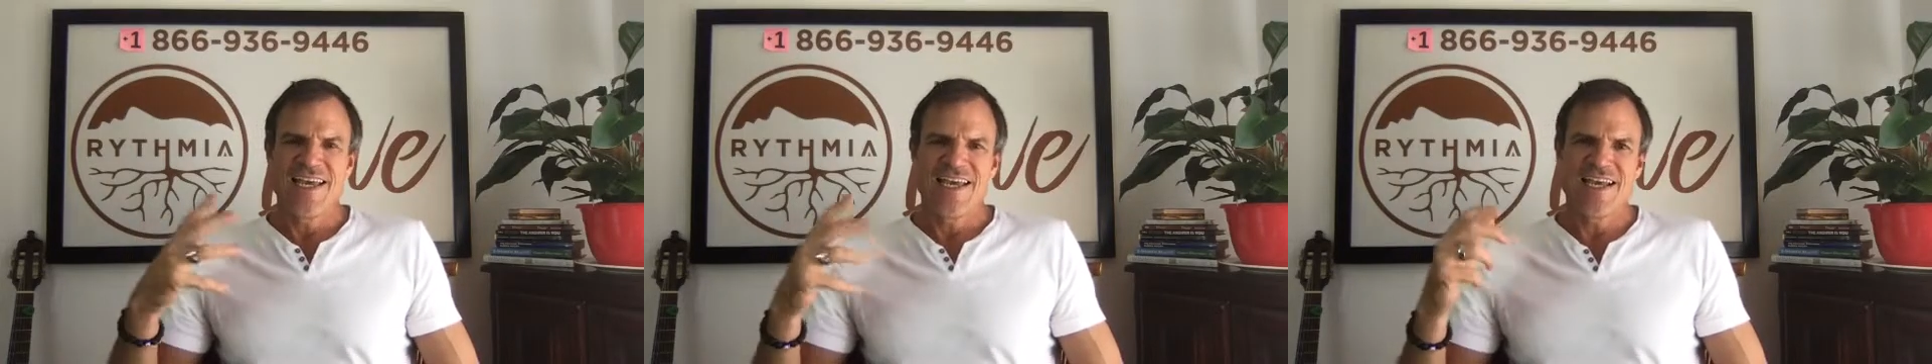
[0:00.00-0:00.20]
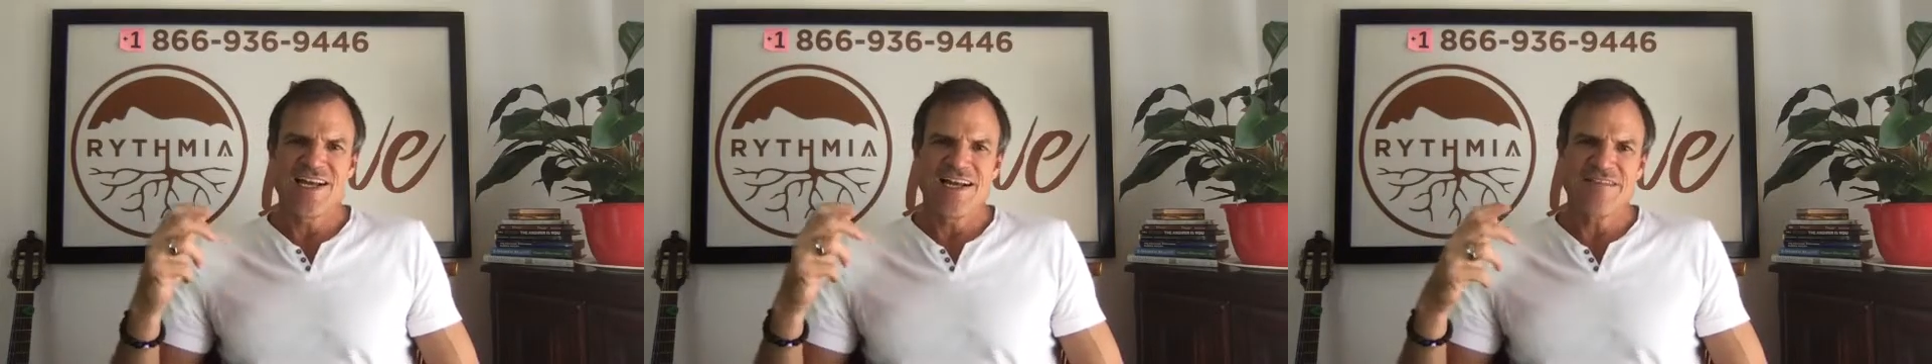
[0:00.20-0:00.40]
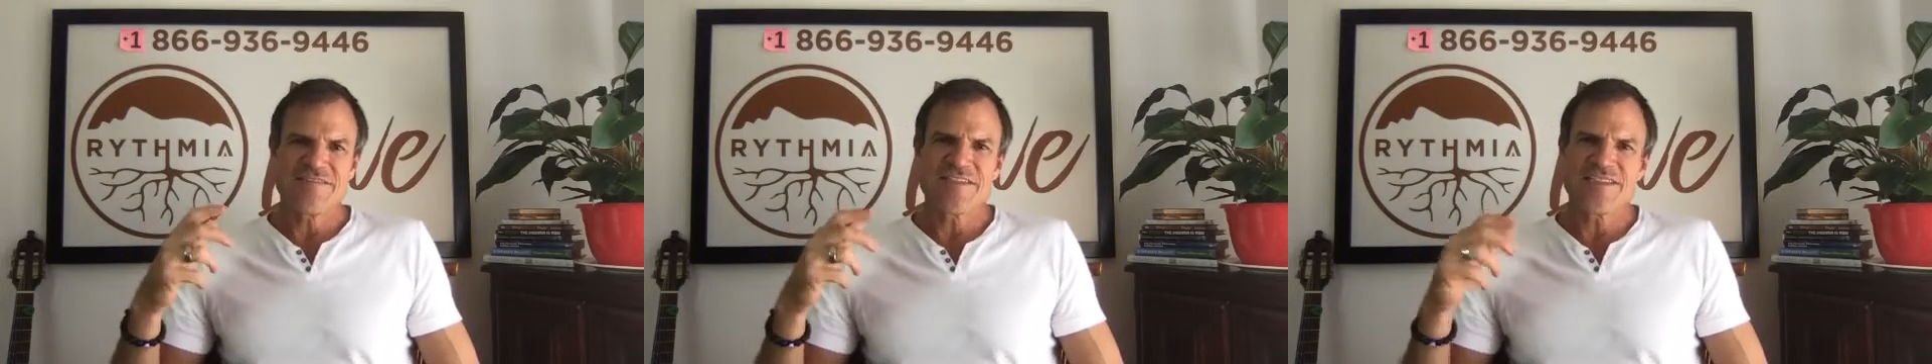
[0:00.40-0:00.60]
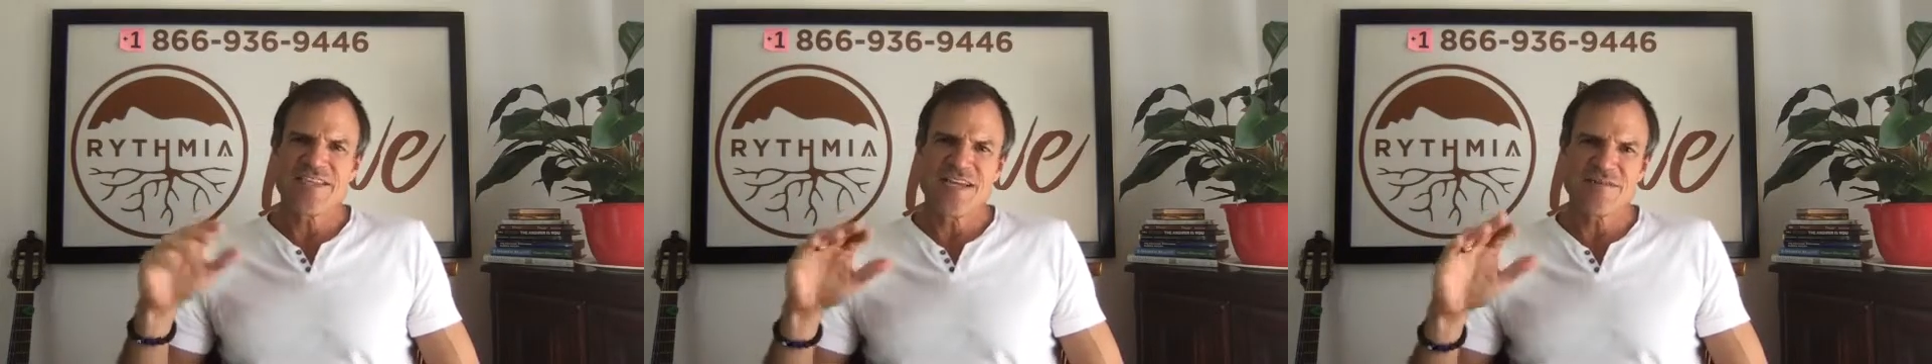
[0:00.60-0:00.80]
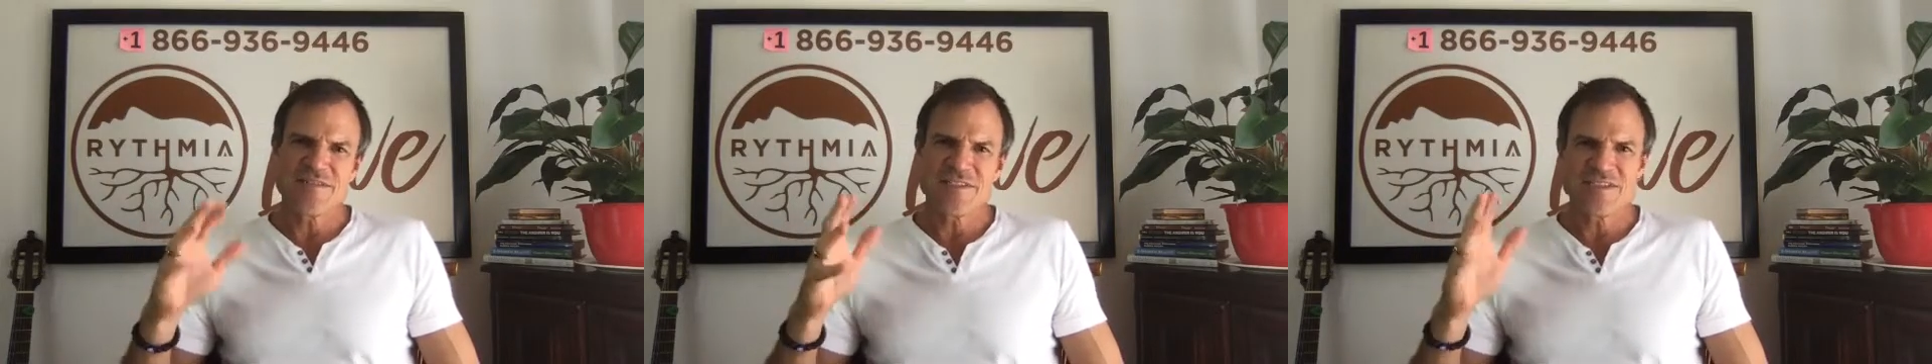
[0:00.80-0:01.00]
and
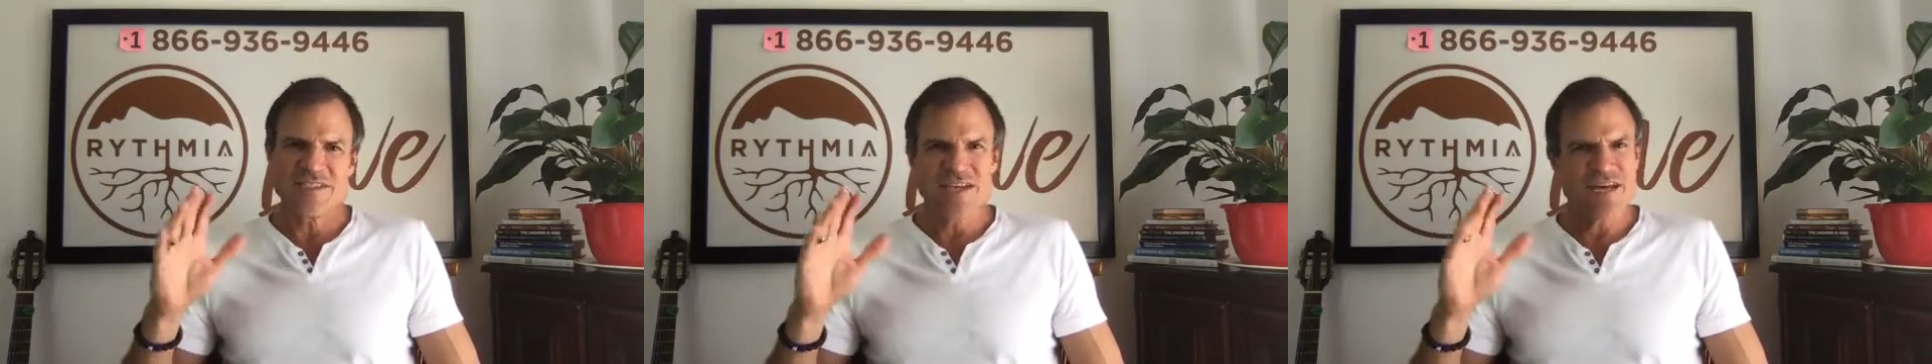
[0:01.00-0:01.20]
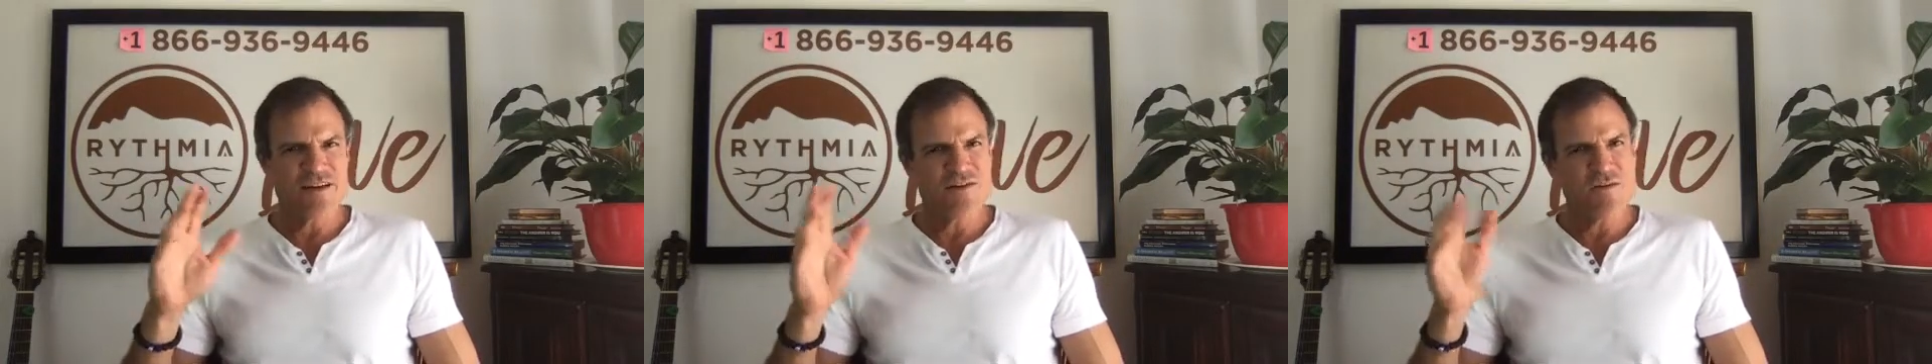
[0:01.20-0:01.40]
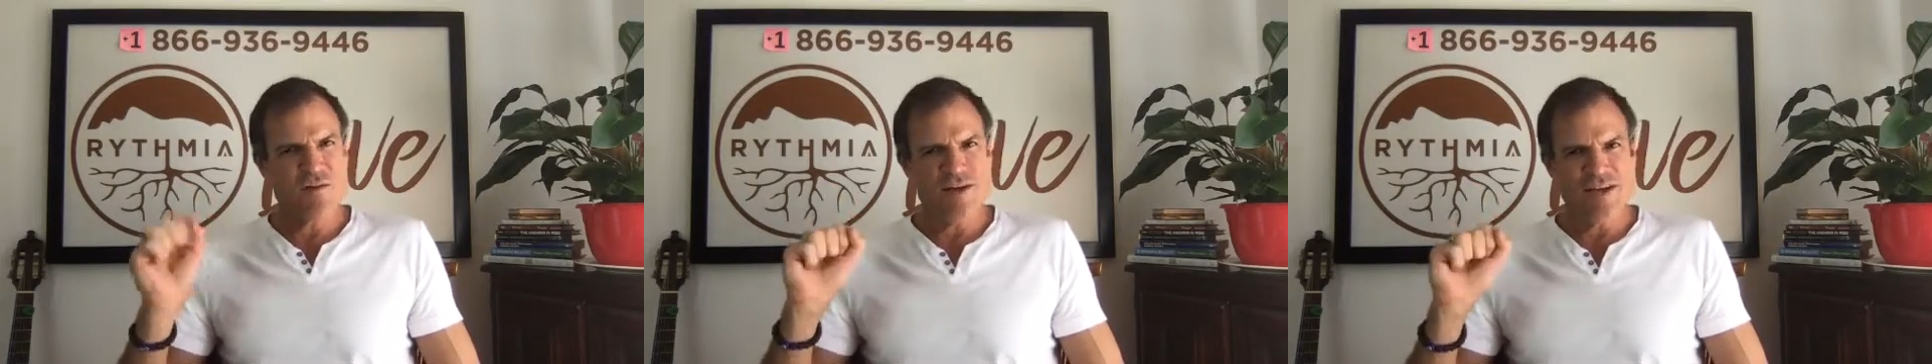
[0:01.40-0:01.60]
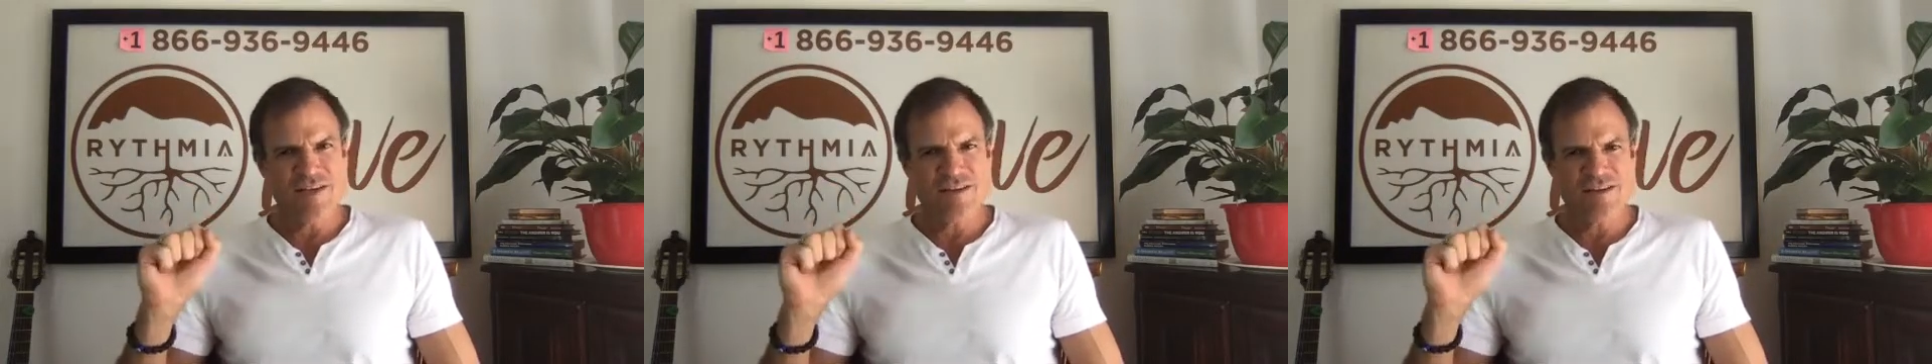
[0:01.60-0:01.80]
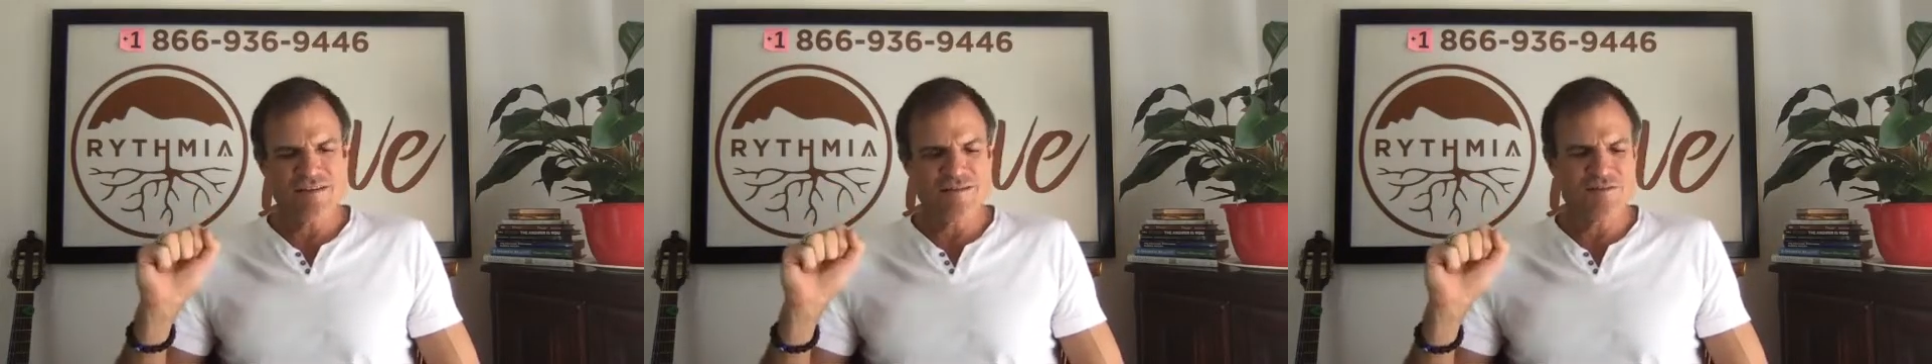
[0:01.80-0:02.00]
oftentimes it's not
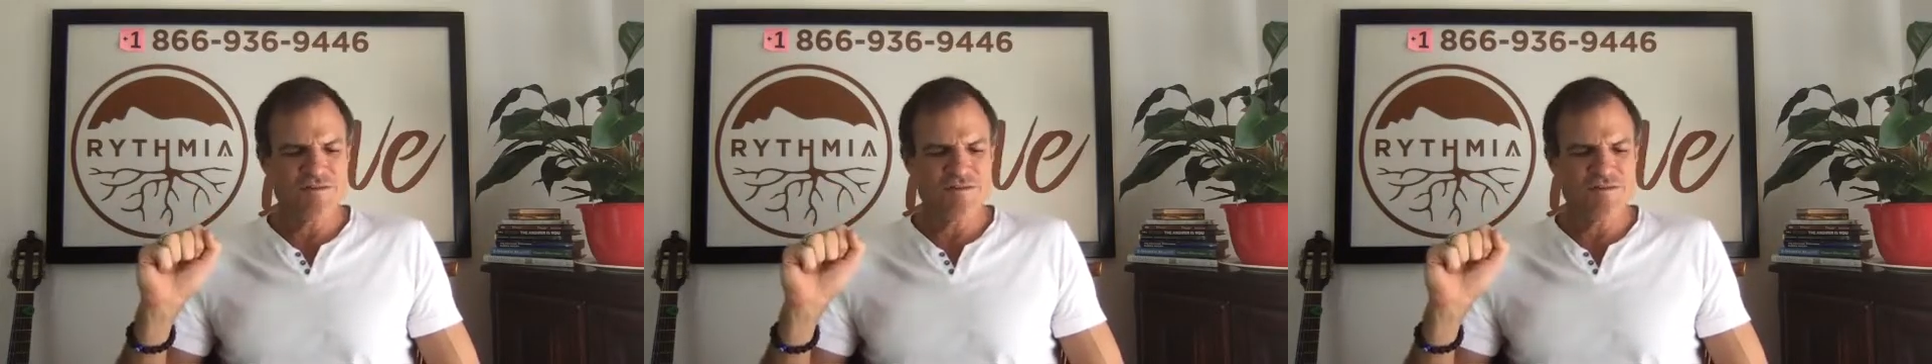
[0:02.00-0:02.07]
quite